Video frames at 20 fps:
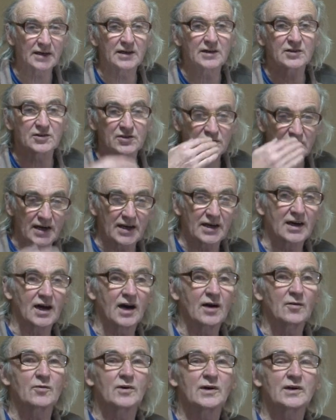Each day,
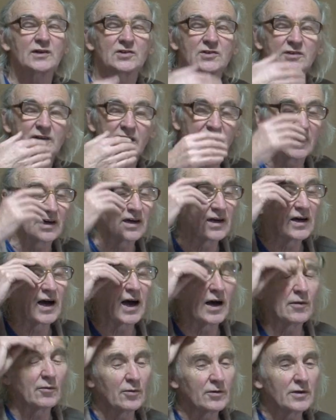I will, each day,
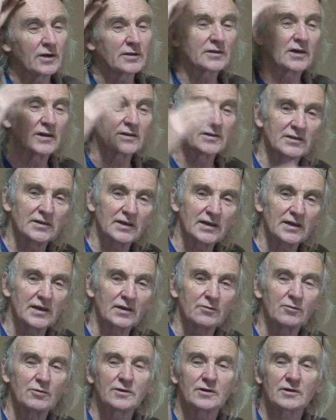I will not die today.
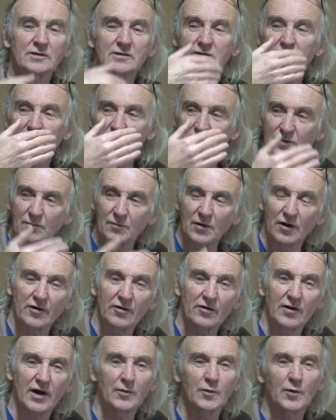I will not, and
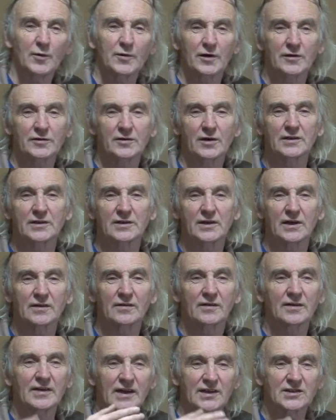tomorrow, I will not die today.
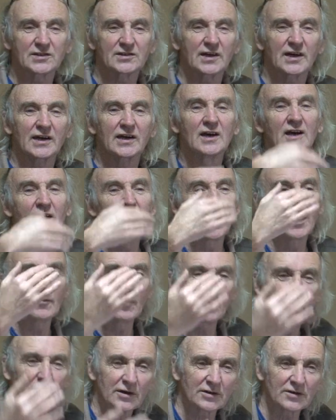The next day, I
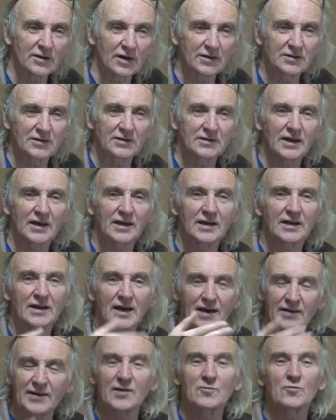will not die today.
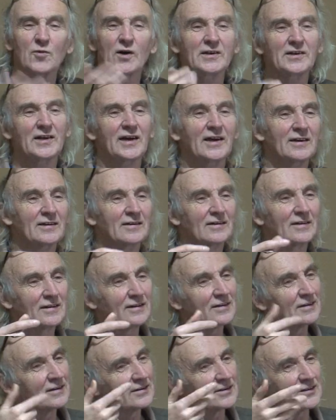And then one day,
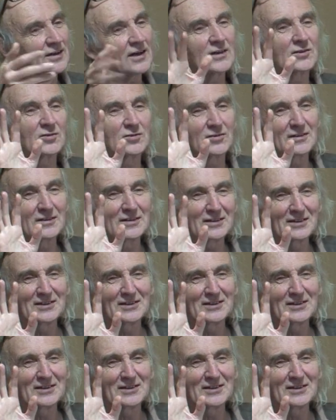thus.